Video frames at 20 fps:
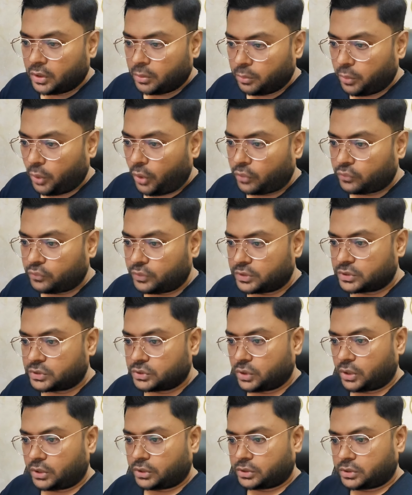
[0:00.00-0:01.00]

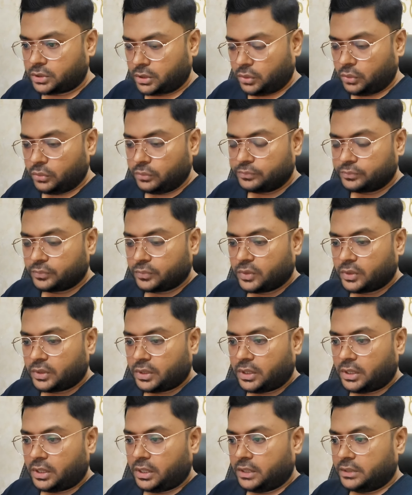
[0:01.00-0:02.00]
blockverse.co,
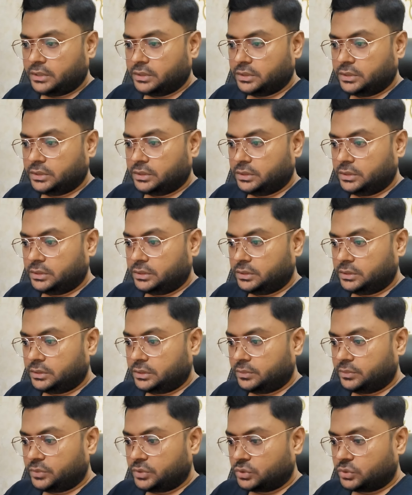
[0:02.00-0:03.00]
and
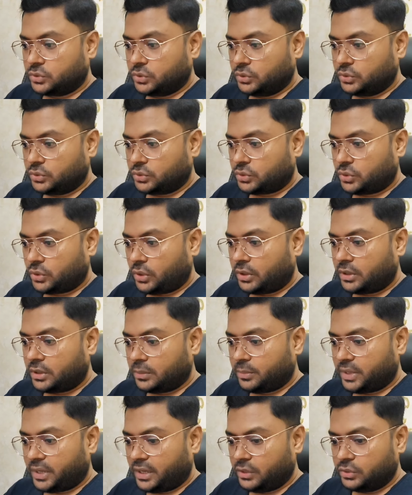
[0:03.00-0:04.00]
I'm just going to talk
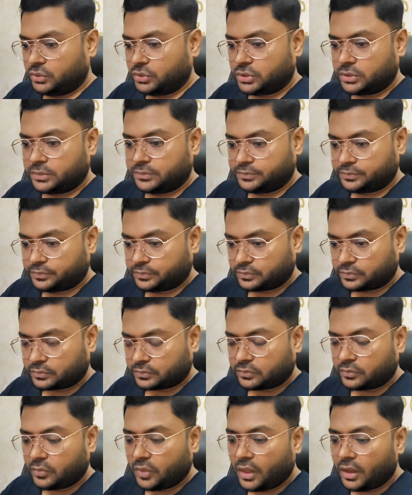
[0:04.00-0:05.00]
about
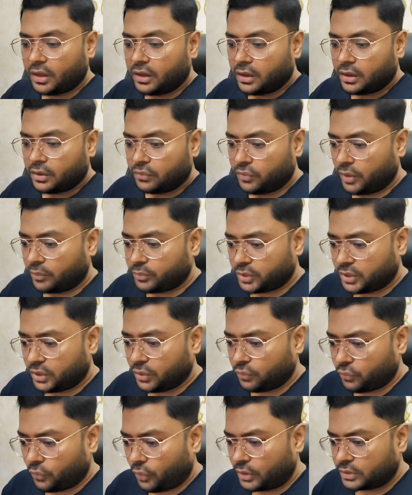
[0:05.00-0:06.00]

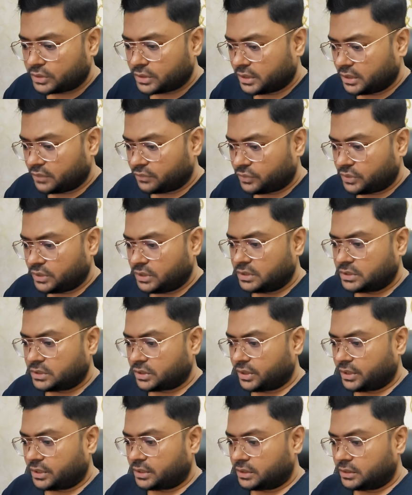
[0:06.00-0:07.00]
Web3 Watch NFTs
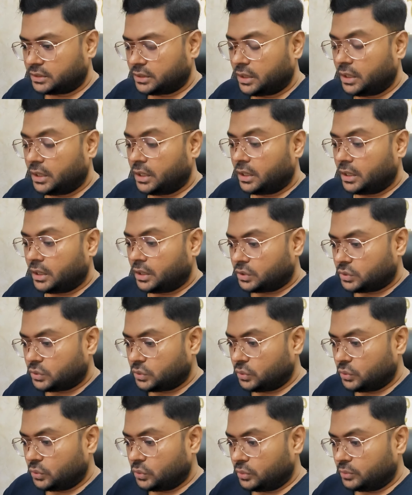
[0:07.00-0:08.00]
return
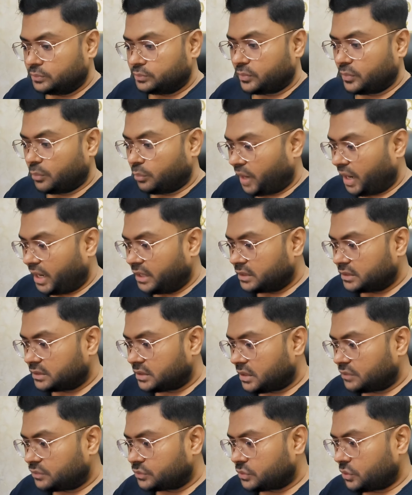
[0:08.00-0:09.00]
to
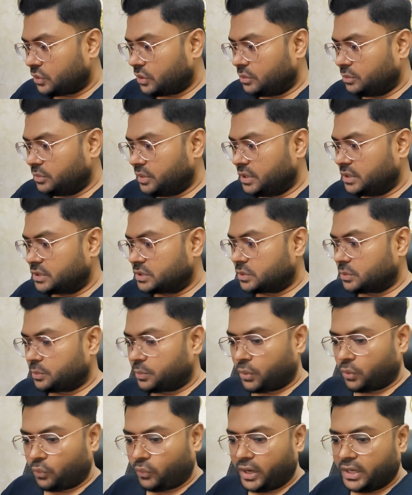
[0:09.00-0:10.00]
Minecraft. Coinbase
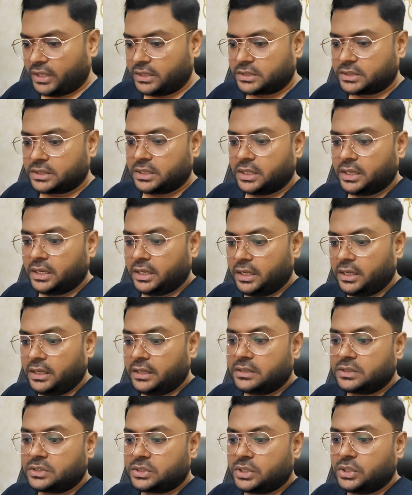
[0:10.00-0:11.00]
provides
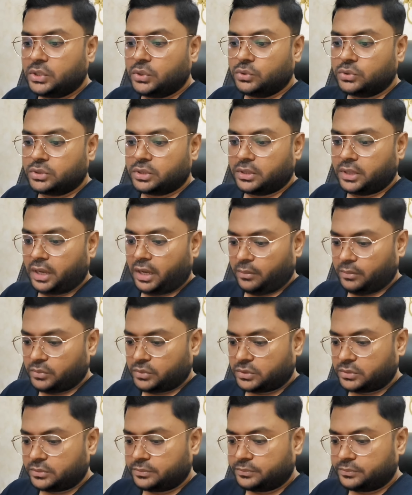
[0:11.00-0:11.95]
ENC usernames.